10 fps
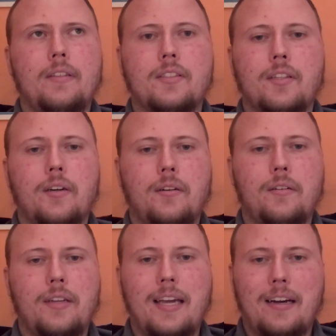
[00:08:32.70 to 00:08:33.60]

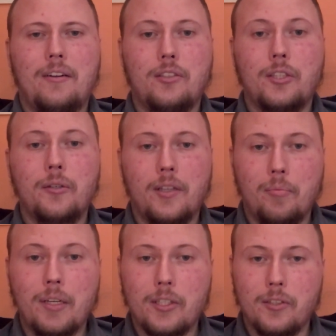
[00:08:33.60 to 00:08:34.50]
So yeah, I'll show you
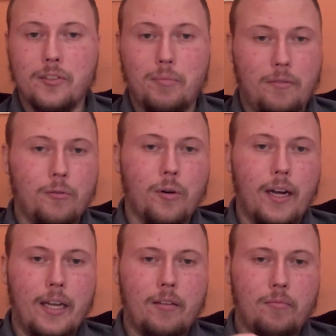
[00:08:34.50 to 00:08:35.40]
the pictures before
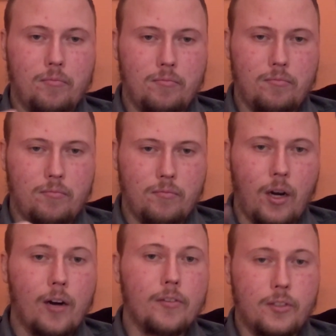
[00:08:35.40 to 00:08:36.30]
I
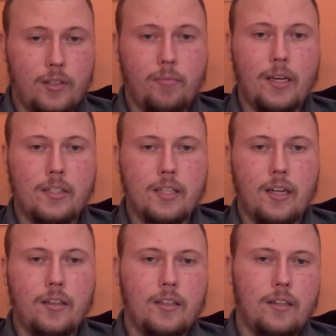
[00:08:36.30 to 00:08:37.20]
harvested my
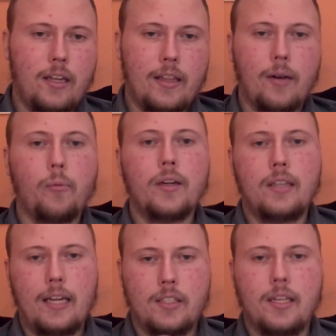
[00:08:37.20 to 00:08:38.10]
salad, and then
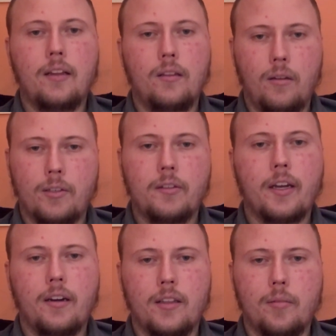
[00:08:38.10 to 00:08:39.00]
what that salad looked
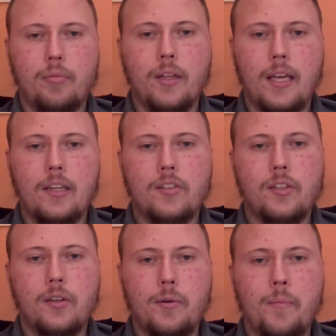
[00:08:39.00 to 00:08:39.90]
like on the plate too.